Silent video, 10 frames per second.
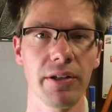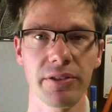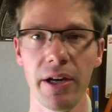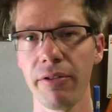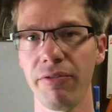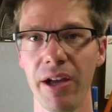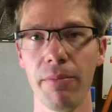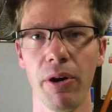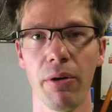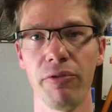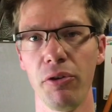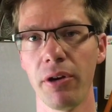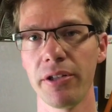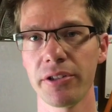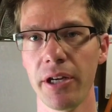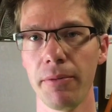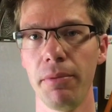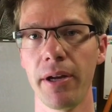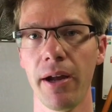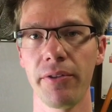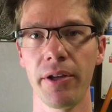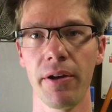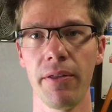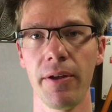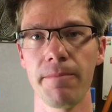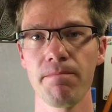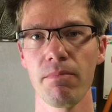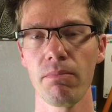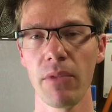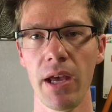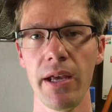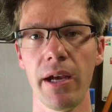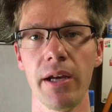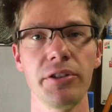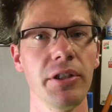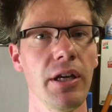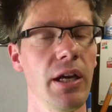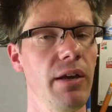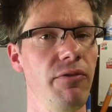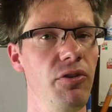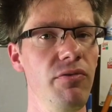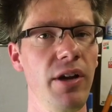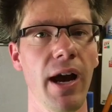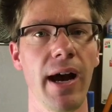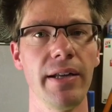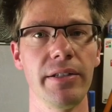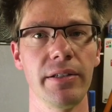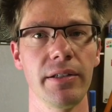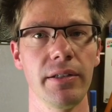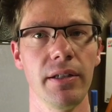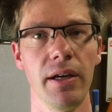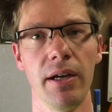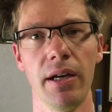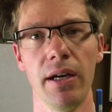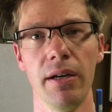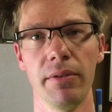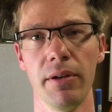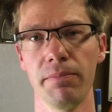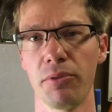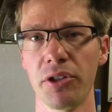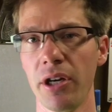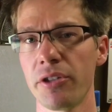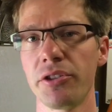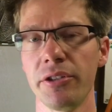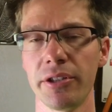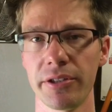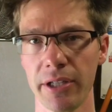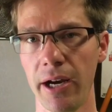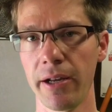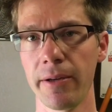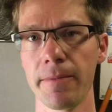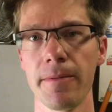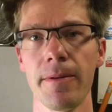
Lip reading: Katana Fanboy Reviewer has kind of put out there that, hey guys, if you've got a production katana,